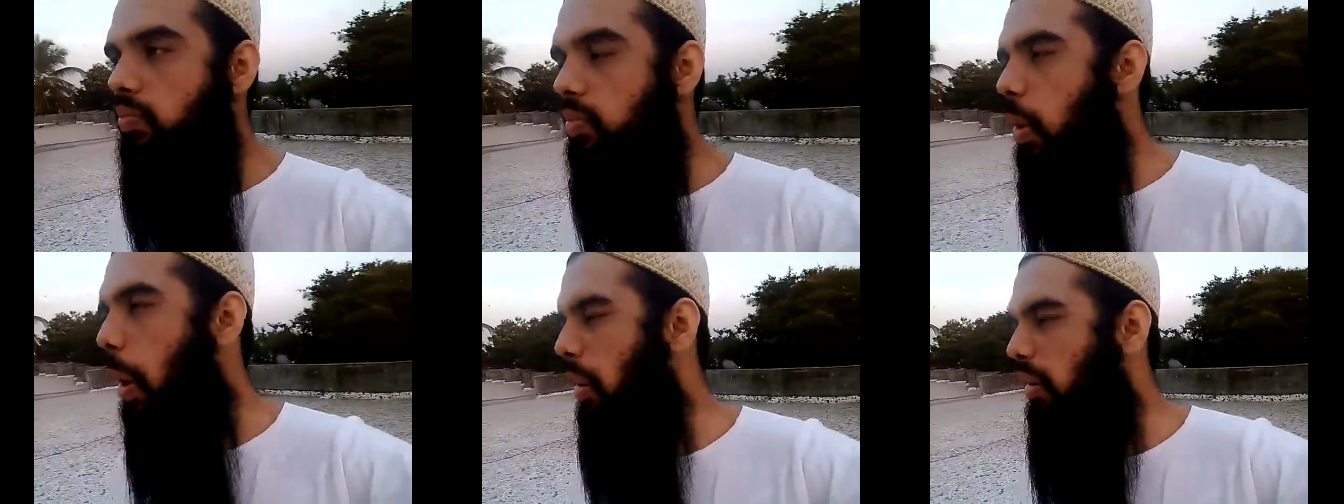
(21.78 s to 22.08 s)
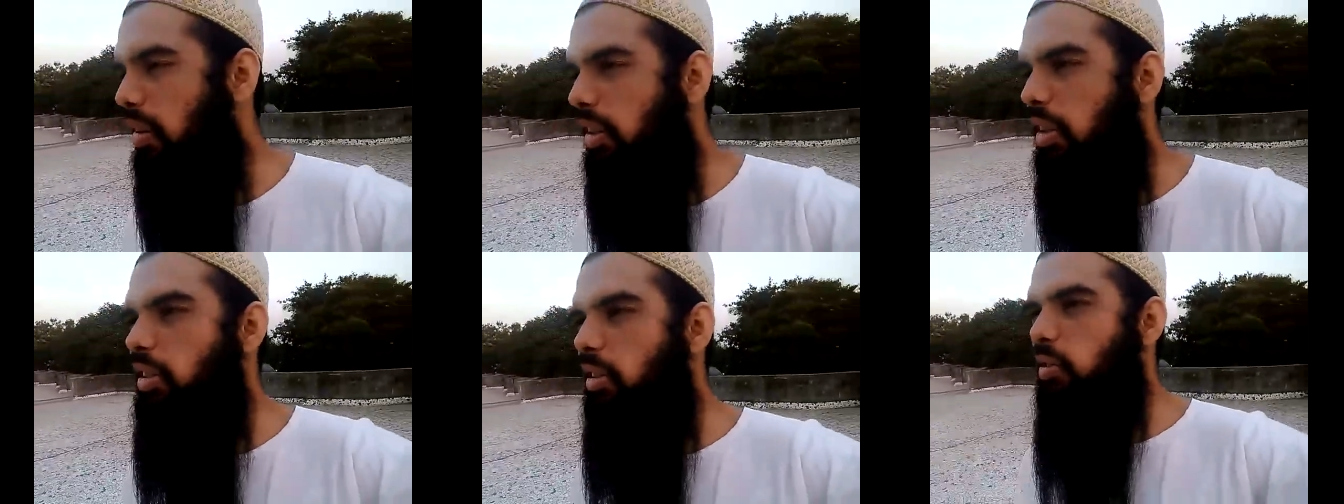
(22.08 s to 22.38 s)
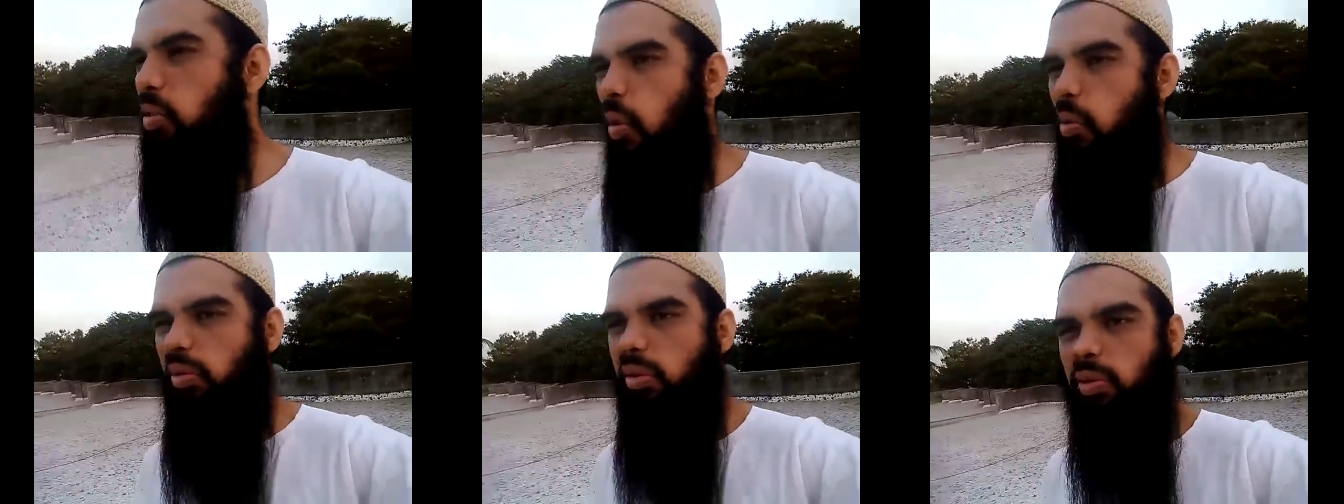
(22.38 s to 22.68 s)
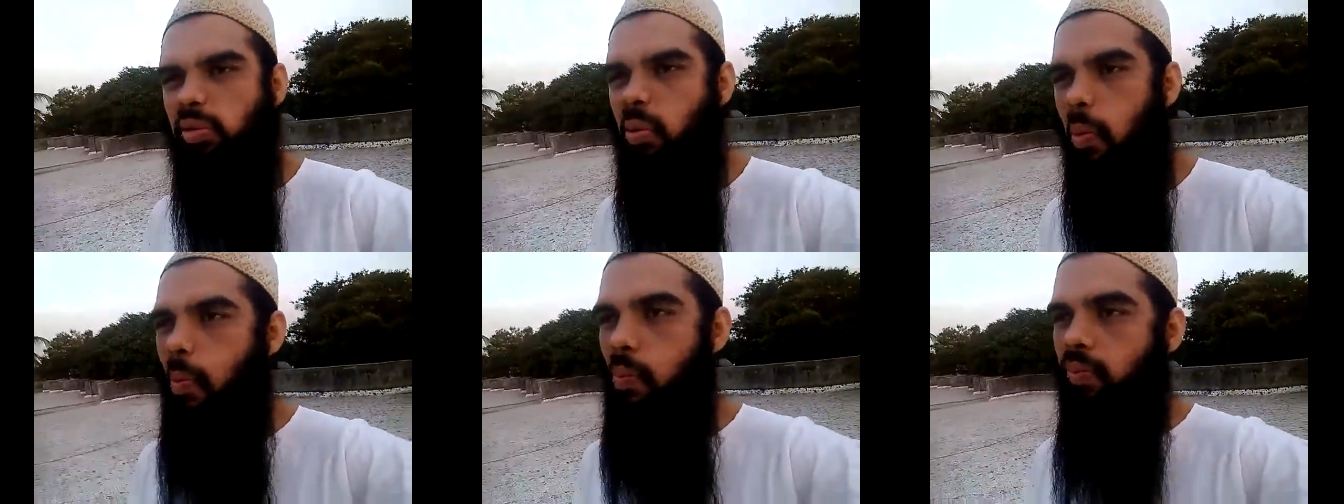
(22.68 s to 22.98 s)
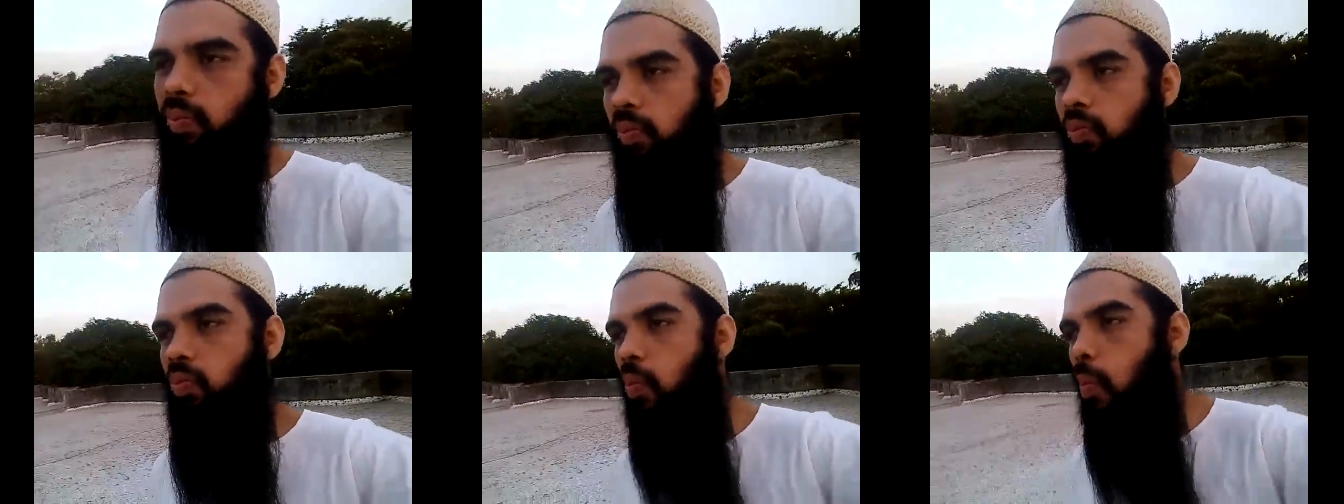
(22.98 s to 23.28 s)
Nice, bro.
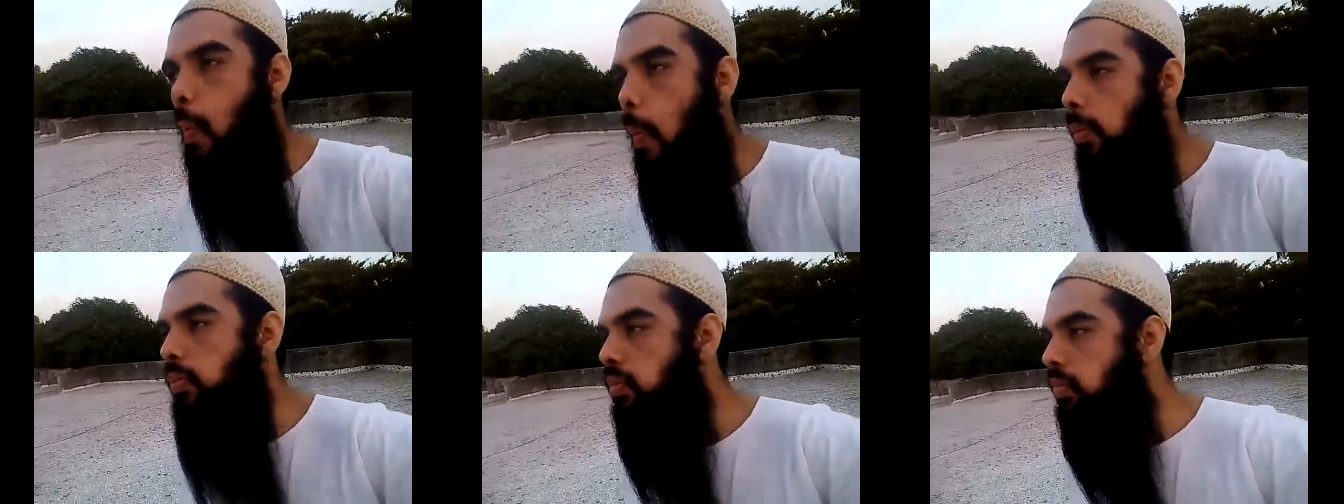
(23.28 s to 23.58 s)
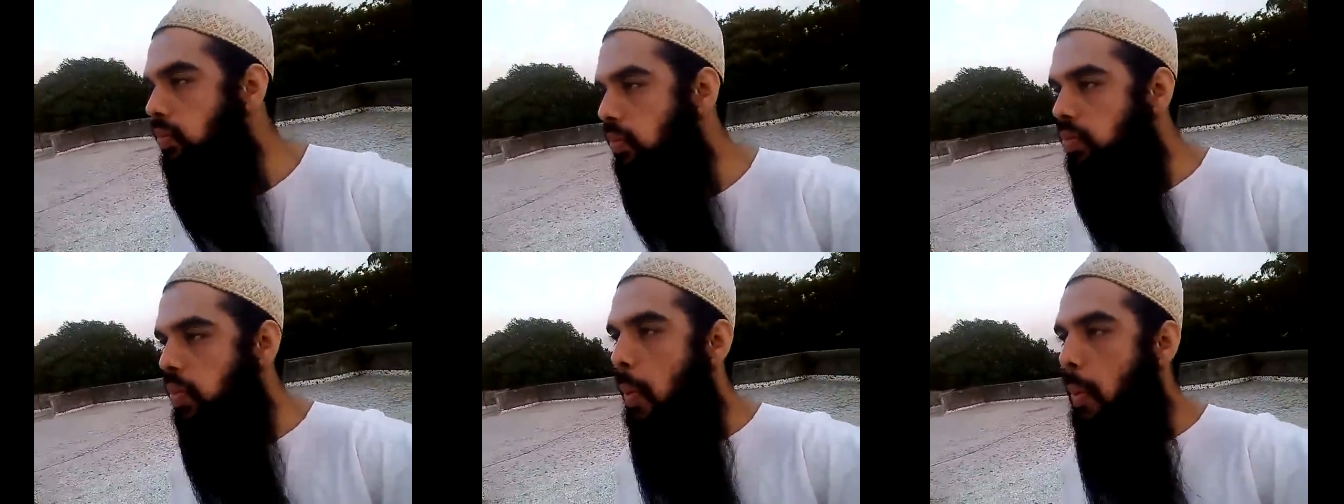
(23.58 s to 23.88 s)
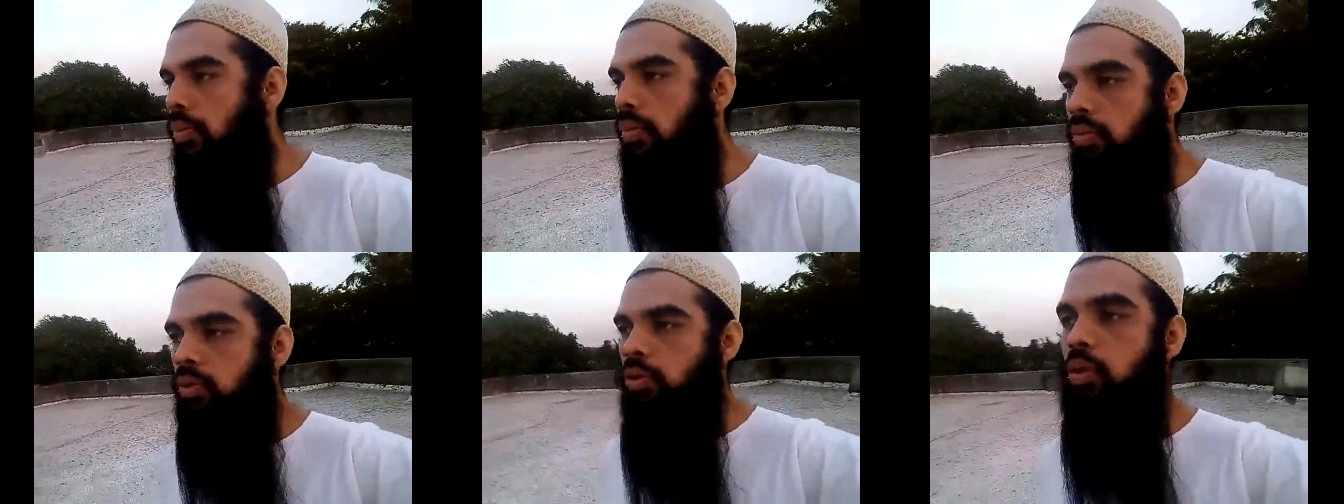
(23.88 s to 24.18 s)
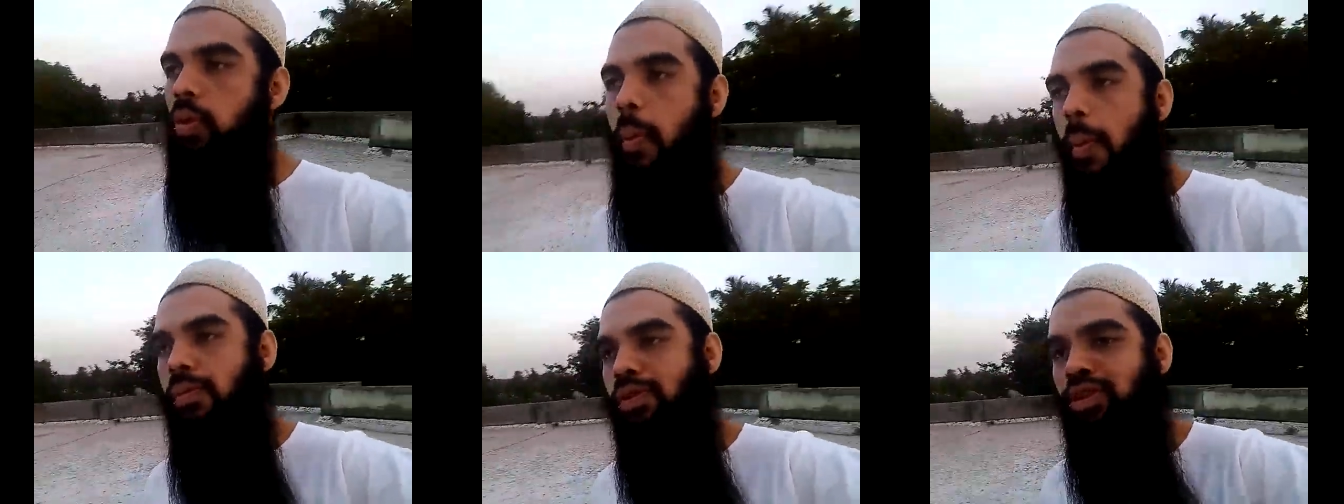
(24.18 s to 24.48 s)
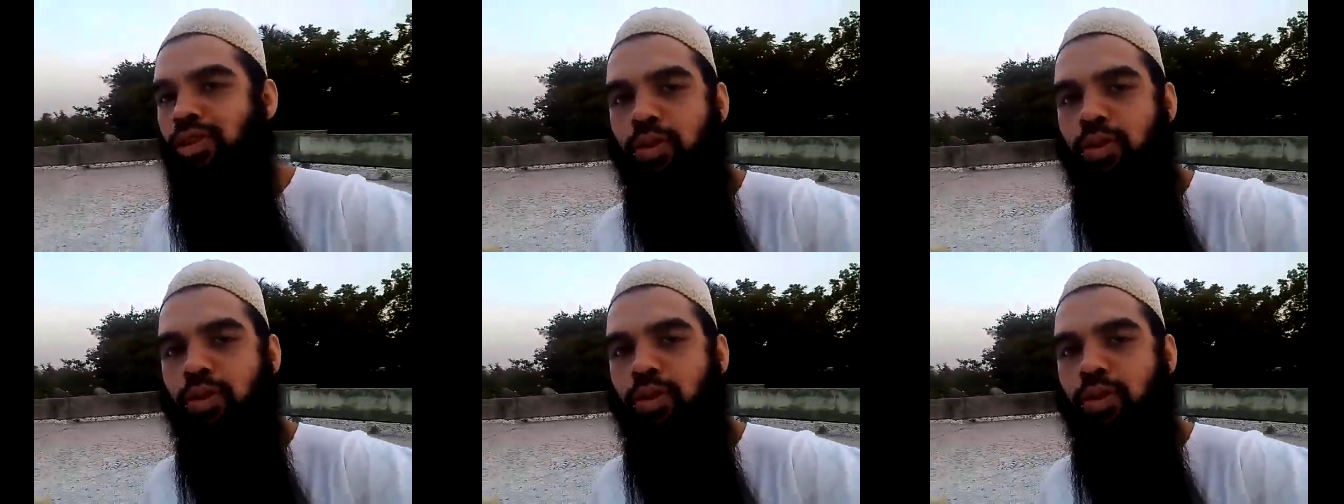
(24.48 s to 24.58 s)
It's